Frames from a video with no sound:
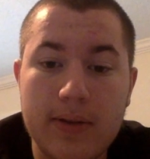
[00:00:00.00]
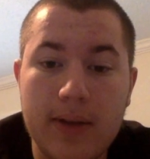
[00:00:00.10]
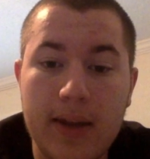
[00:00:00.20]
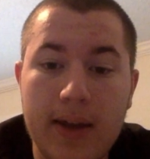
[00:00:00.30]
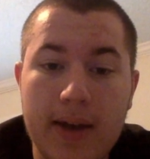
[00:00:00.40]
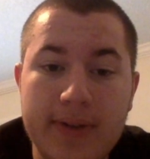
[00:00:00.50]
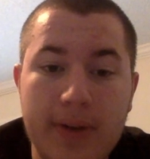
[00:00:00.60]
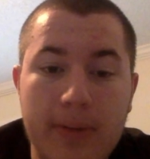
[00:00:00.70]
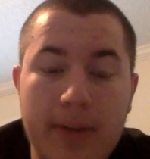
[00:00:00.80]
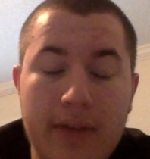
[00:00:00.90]
Like, I'll
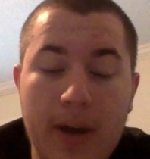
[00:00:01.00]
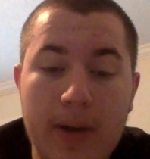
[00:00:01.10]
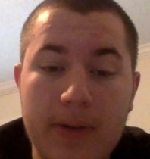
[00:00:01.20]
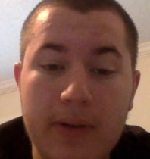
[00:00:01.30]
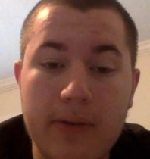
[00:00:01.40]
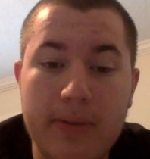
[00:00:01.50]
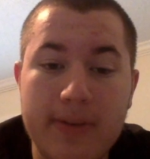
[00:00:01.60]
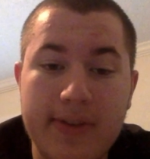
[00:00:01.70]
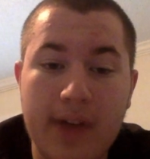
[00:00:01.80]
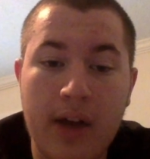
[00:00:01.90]
still make videos of them
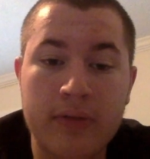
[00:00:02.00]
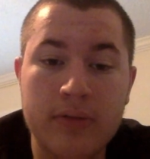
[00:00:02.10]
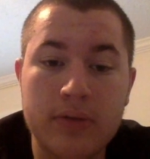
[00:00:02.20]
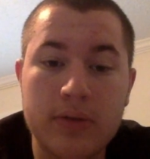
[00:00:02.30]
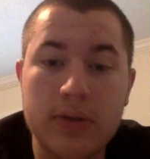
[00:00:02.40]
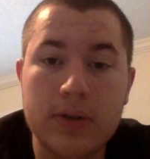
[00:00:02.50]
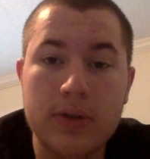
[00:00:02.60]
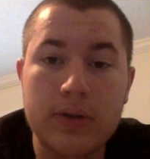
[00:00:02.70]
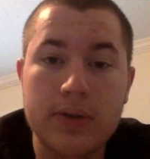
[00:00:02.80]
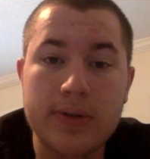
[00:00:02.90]
and stuff.
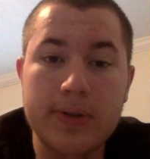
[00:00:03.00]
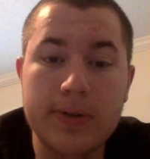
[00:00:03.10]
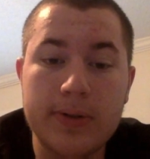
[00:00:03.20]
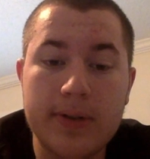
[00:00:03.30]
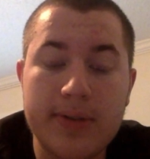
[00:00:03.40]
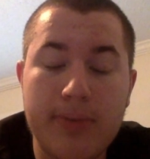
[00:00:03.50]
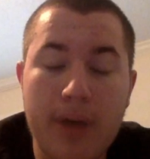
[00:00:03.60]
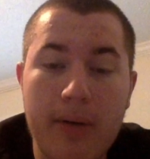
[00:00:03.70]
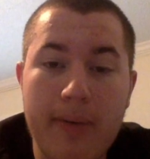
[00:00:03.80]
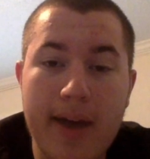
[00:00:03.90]
So that's
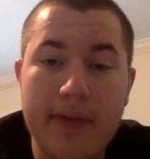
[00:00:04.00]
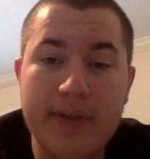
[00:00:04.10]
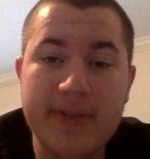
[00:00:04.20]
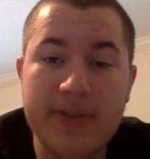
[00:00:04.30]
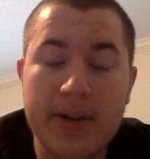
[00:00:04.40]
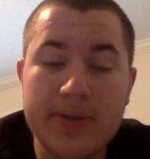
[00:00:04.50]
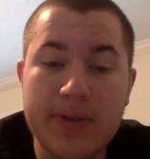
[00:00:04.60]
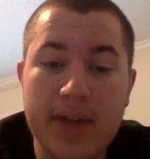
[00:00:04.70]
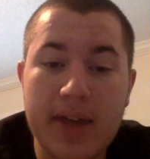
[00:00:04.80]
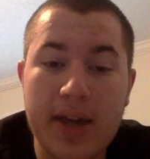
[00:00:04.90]
probably about it for this video.
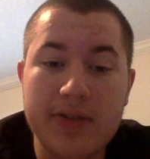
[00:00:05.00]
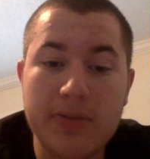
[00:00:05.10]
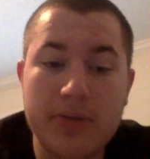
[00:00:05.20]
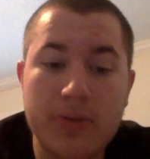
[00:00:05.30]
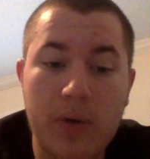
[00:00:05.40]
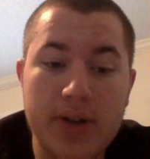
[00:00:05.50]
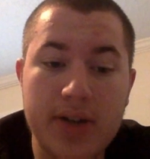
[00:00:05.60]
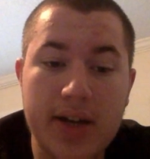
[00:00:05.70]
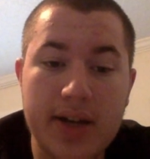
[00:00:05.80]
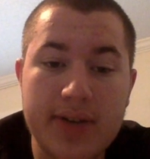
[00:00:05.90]
So thank you guys so much for
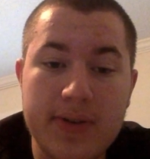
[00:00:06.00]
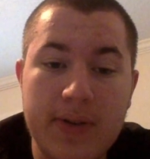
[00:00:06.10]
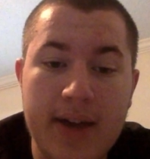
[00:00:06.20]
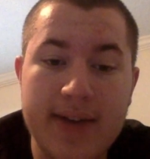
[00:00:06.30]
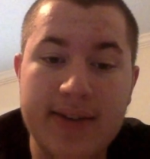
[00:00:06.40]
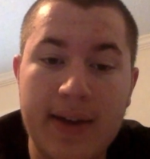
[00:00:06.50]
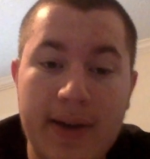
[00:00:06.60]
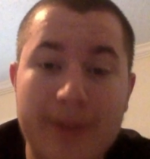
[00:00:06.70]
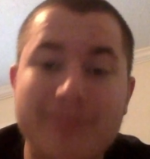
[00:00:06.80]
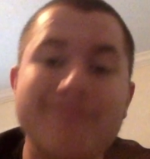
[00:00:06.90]
watching, and I'll see you guys
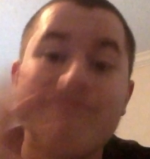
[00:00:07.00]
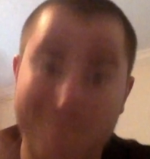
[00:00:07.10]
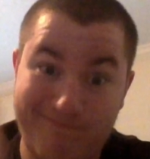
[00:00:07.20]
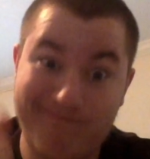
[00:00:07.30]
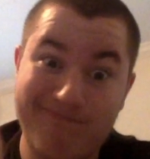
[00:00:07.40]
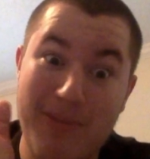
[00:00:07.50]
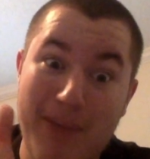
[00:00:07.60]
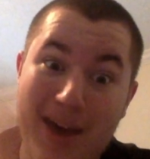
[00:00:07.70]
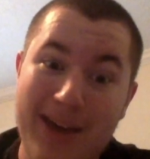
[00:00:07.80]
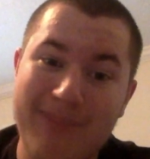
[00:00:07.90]
later.
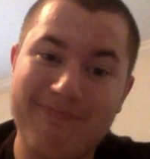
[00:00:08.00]
Goodbye.